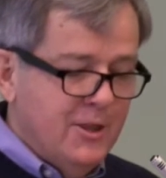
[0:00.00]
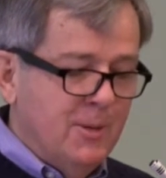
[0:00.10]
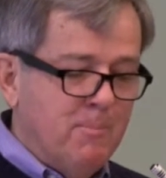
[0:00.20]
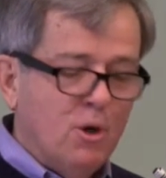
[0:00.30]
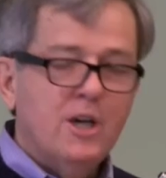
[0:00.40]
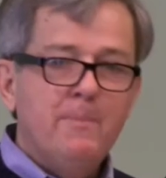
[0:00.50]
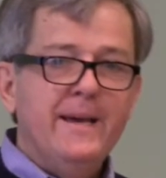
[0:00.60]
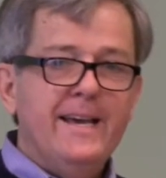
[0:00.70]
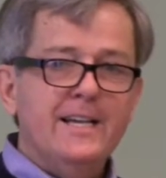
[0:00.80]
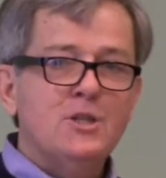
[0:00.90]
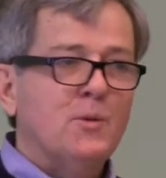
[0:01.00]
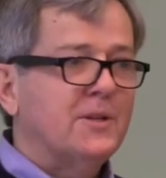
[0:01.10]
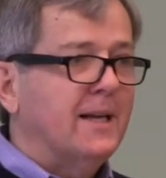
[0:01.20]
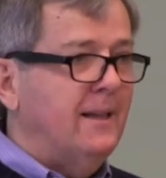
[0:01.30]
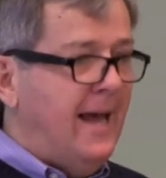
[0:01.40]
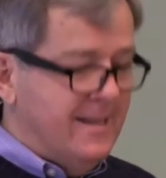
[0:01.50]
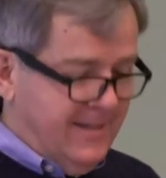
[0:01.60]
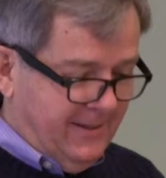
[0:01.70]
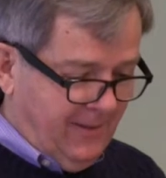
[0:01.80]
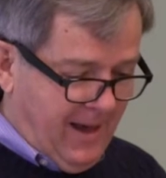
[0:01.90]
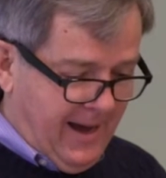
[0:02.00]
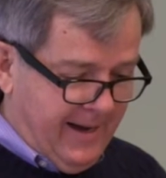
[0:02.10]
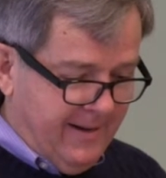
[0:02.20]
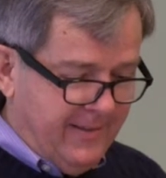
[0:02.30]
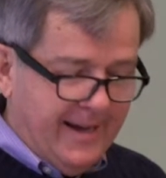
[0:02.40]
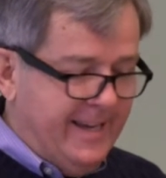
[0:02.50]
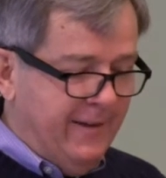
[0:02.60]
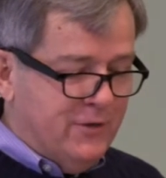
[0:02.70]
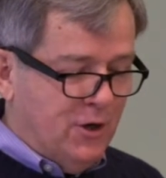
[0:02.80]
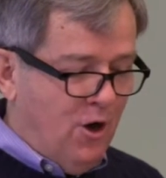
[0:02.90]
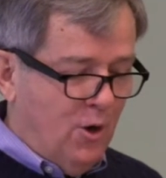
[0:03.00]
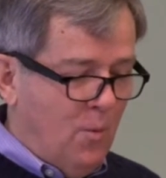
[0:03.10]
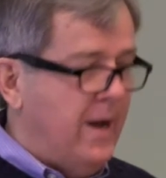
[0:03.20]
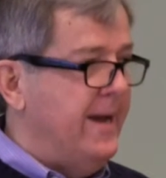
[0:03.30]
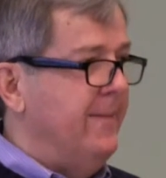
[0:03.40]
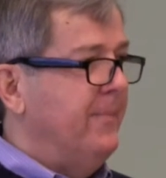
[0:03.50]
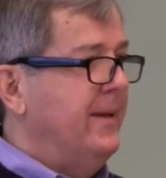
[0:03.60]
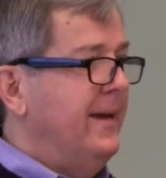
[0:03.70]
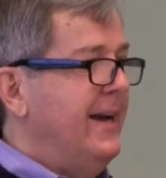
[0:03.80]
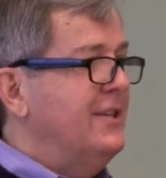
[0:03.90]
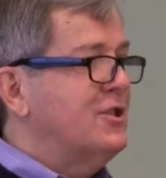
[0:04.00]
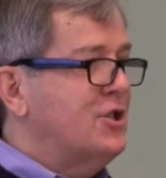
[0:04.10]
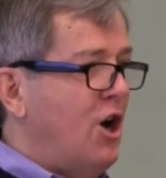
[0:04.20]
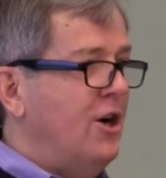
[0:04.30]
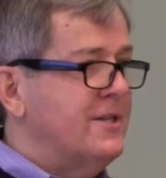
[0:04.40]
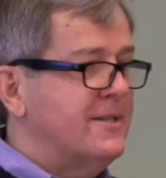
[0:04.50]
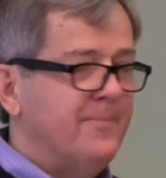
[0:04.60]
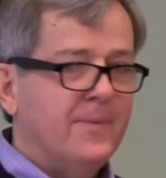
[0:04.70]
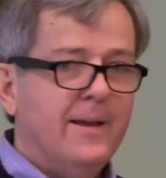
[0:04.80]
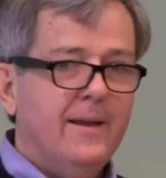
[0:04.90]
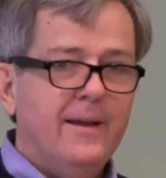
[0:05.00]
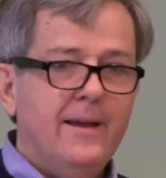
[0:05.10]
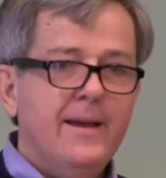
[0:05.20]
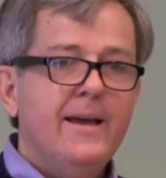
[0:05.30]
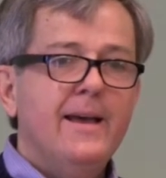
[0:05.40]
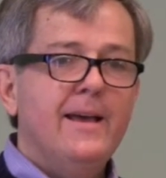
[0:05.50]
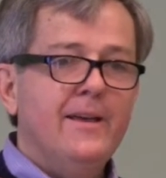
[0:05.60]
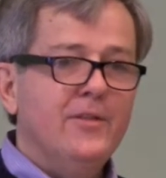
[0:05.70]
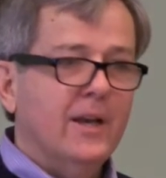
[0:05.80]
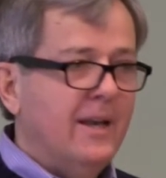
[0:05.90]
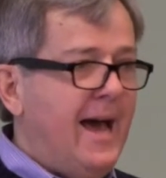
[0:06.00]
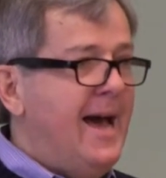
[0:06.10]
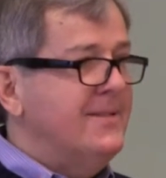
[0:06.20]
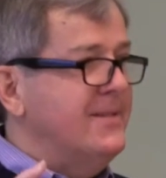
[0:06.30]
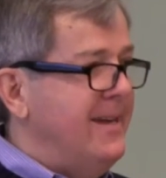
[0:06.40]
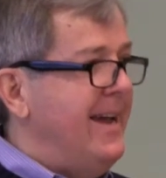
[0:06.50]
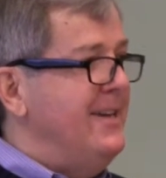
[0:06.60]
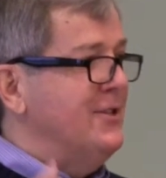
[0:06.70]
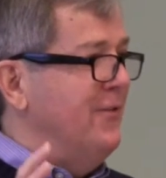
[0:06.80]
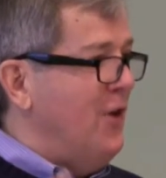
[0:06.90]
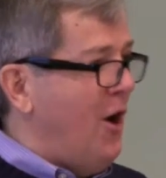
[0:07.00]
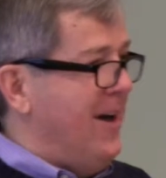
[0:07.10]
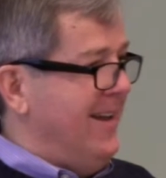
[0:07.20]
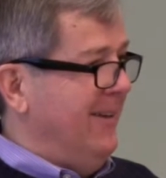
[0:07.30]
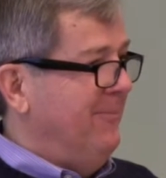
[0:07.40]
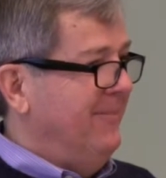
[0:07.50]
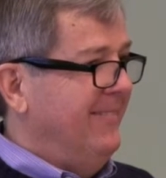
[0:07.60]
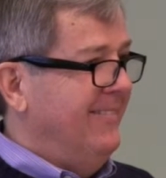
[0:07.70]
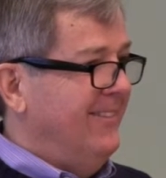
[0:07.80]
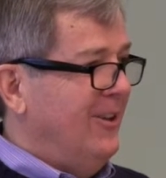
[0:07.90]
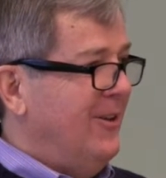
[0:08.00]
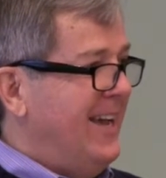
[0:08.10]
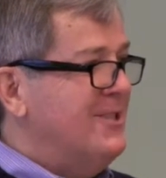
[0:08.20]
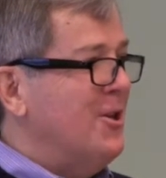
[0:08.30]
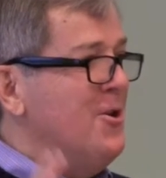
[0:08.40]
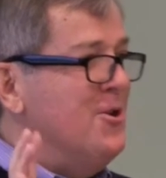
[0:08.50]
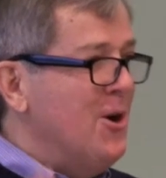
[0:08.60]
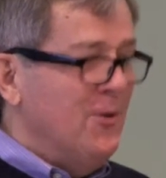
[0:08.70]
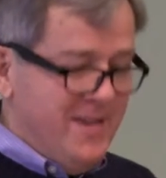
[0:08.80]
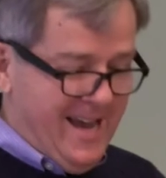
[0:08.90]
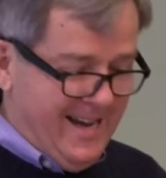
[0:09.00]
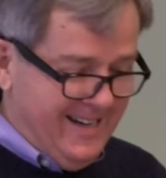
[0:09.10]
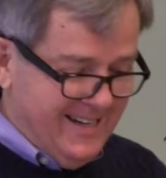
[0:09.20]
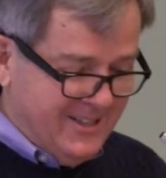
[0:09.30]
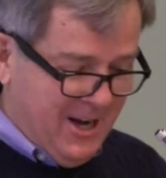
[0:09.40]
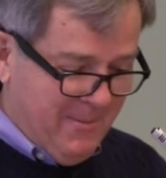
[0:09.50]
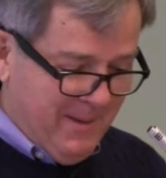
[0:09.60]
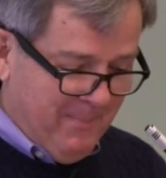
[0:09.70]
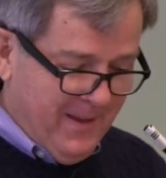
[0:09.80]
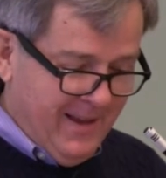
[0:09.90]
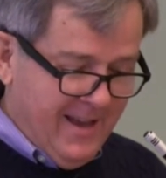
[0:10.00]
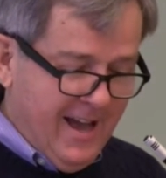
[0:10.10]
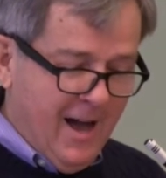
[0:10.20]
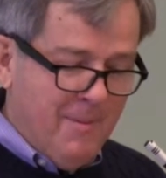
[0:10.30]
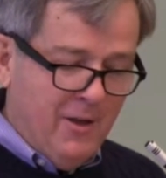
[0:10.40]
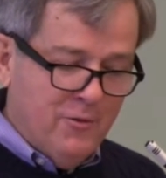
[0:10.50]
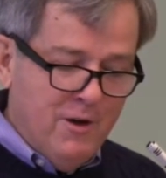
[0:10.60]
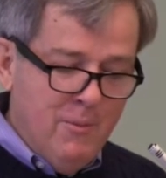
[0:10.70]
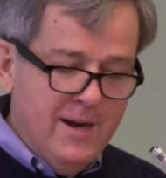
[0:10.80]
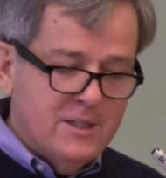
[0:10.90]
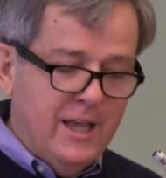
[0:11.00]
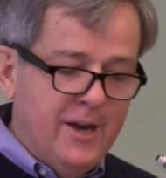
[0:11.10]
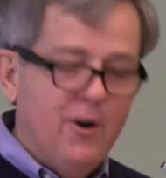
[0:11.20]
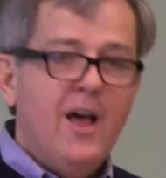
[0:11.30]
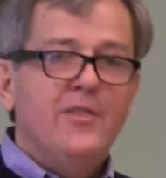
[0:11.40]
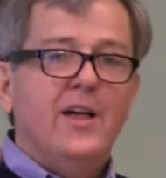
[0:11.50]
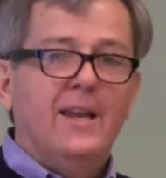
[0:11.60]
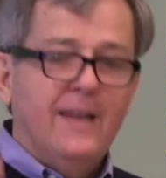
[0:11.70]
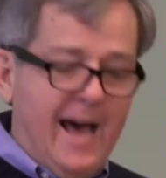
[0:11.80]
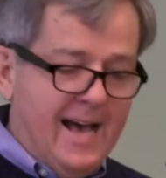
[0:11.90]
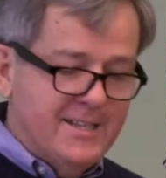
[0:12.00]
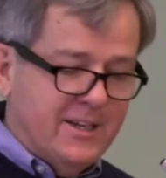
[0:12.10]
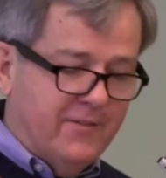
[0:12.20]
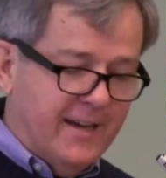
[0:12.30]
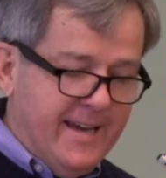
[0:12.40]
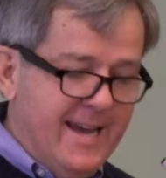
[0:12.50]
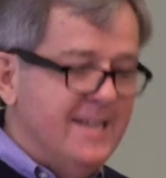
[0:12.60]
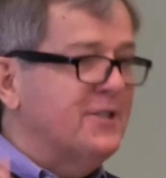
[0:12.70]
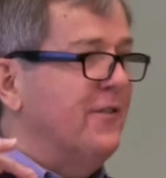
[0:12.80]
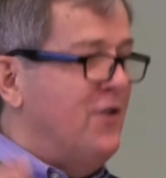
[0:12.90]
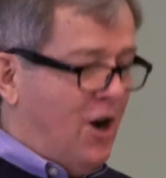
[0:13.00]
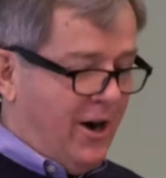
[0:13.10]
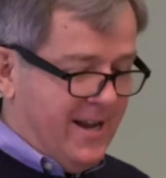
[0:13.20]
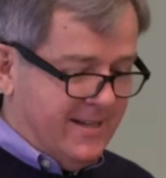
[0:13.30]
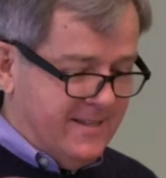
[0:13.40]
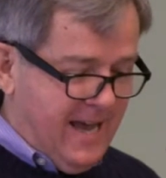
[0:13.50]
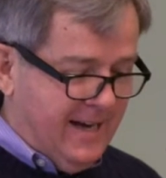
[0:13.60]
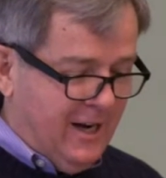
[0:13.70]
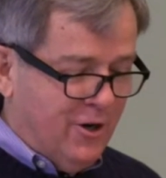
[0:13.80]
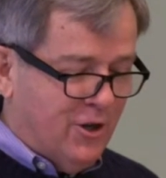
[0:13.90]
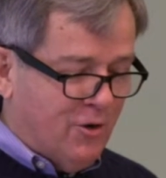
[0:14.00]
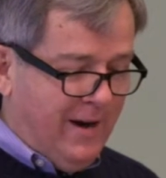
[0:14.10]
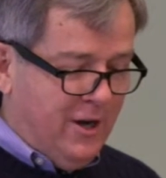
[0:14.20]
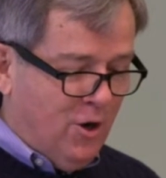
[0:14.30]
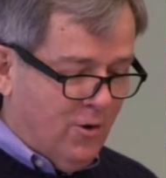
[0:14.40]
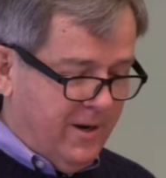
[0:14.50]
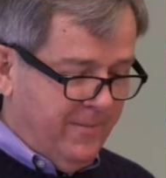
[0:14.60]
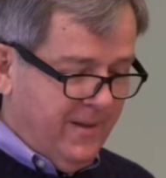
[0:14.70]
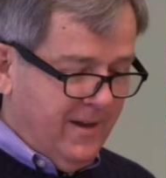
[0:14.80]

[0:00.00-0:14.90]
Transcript: The book begins with the classic line that gives it all away. It starts, "In the last days of Narnia." Okay, so you know the ending is coming. About 3 weeks later, the last of the kings of Narnia sat under the great oak.